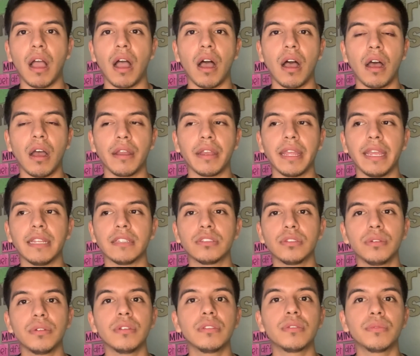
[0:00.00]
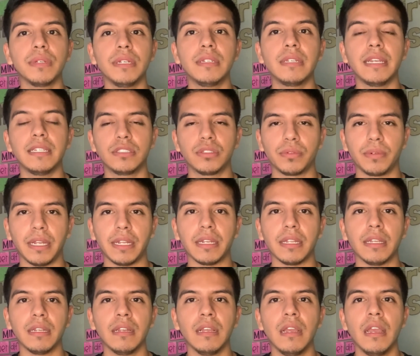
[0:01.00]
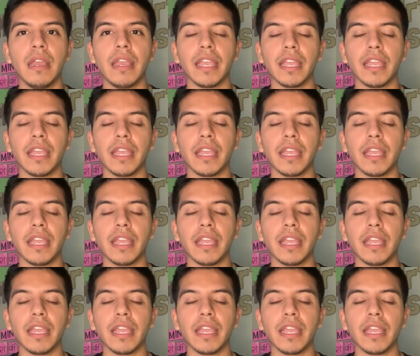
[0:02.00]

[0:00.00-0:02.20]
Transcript: on a 2 to 3 day training